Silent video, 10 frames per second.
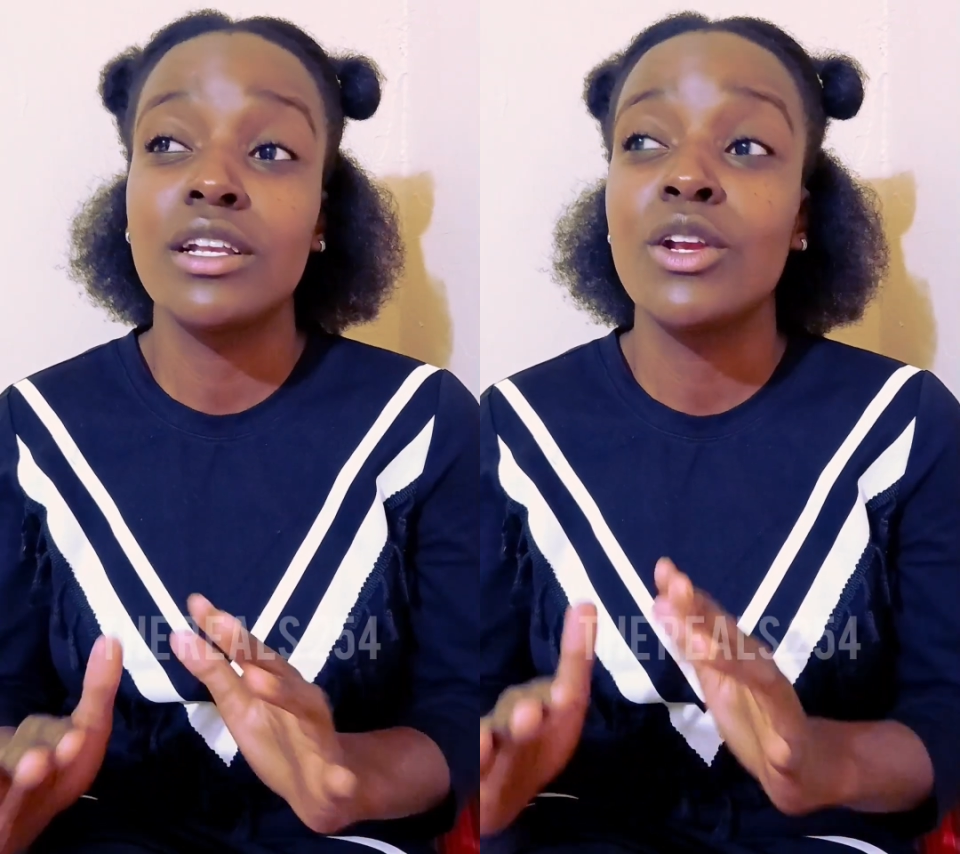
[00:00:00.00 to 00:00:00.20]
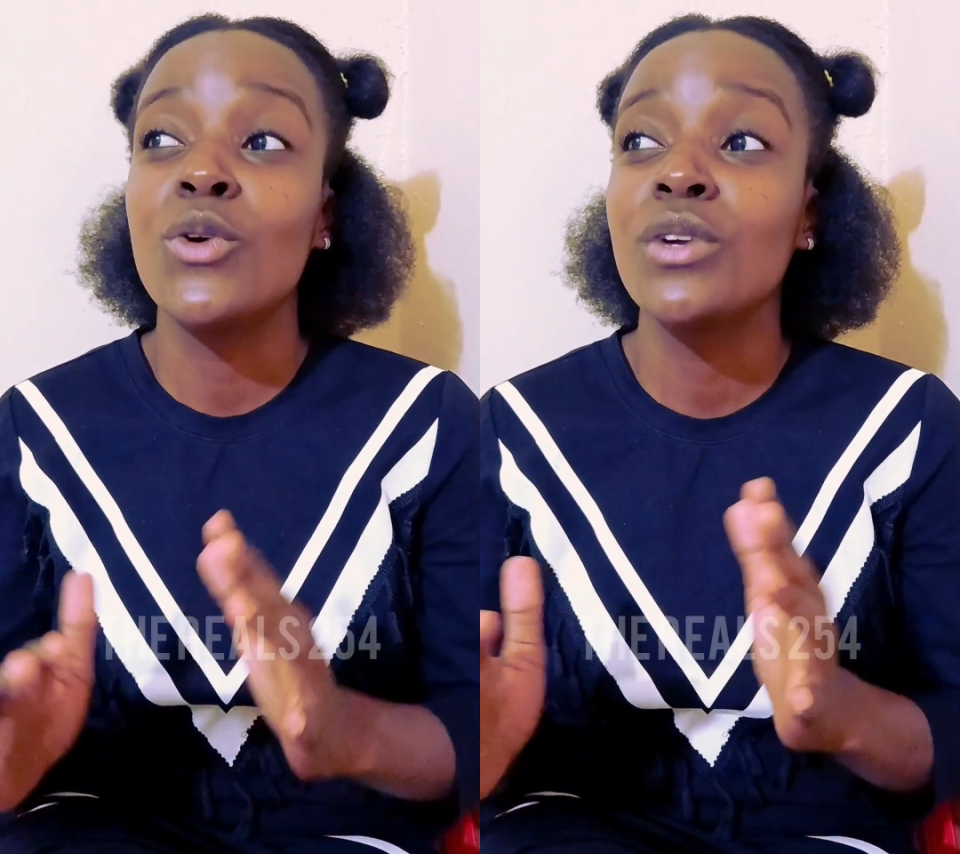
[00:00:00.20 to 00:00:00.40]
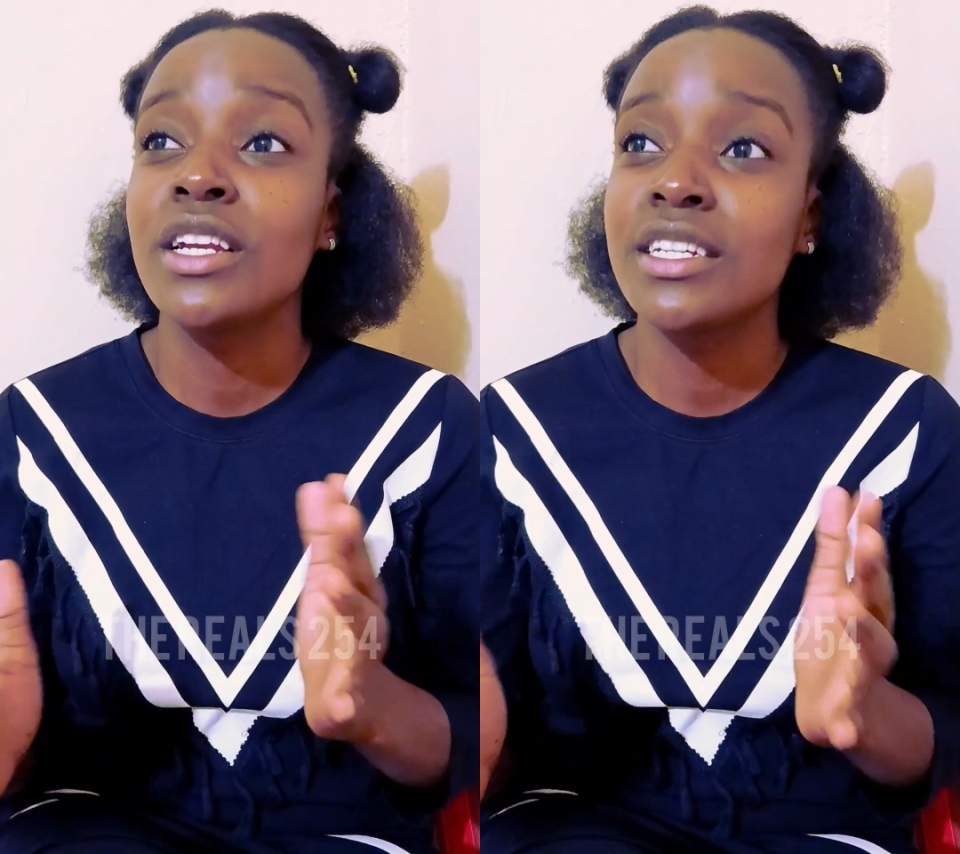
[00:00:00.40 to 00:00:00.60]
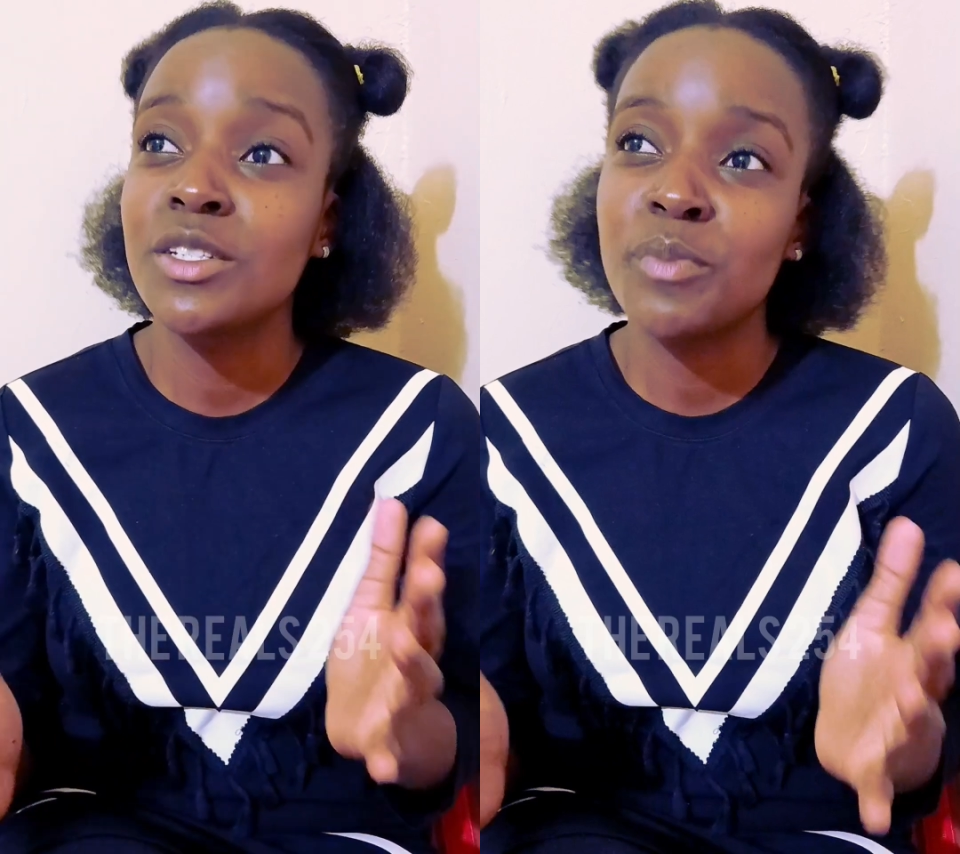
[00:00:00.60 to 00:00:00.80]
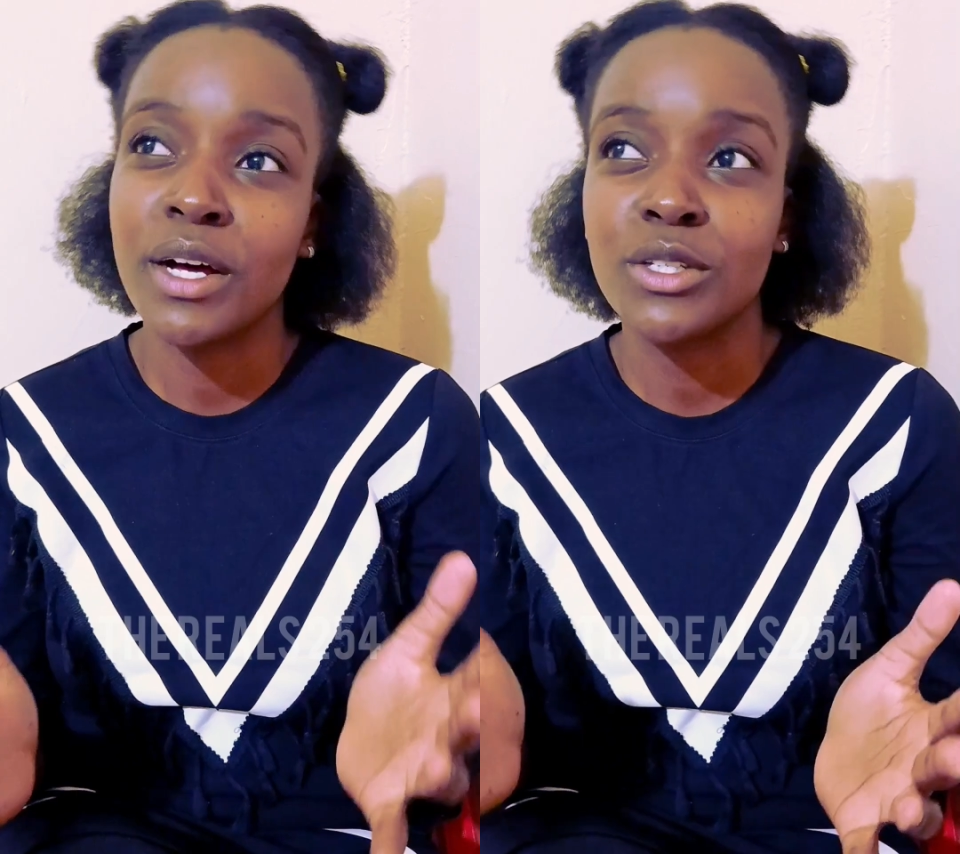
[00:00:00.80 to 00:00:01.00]

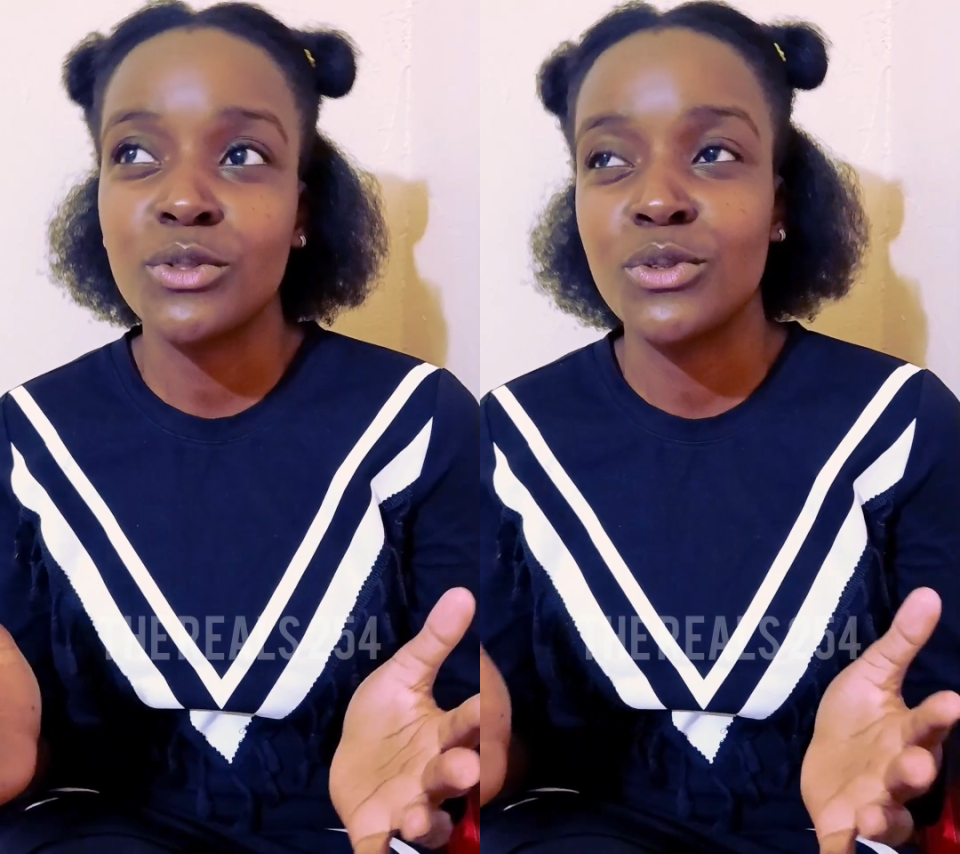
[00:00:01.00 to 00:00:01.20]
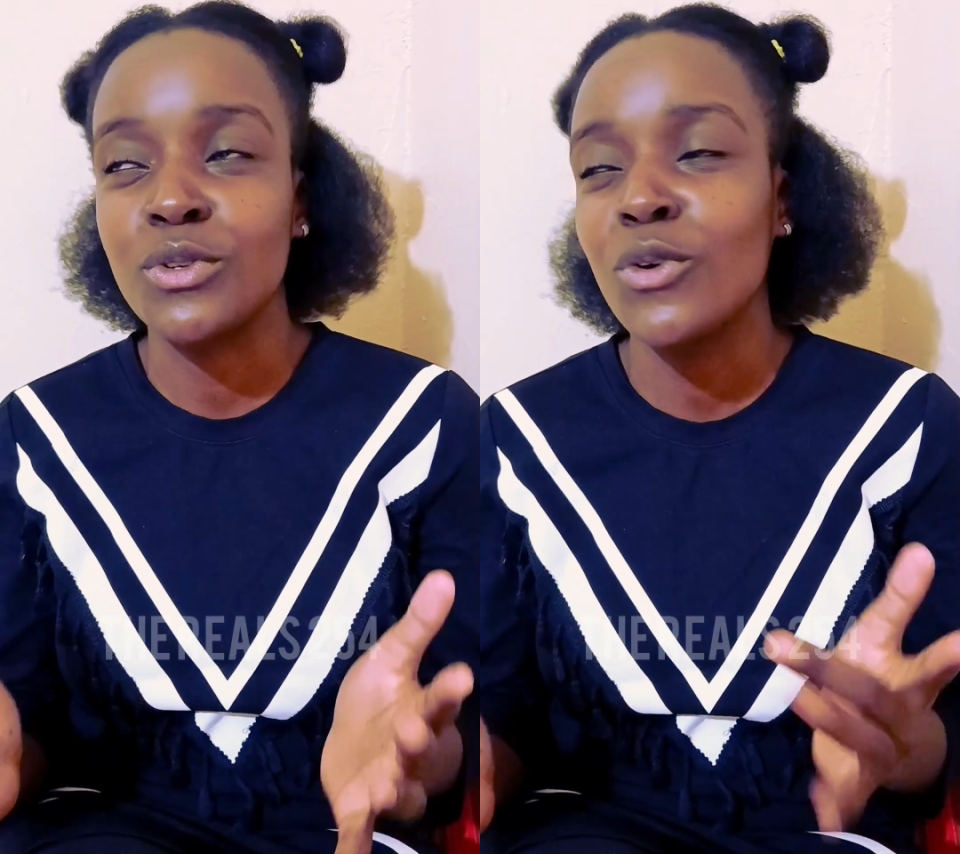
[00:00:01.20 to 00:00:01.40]
loneliest person.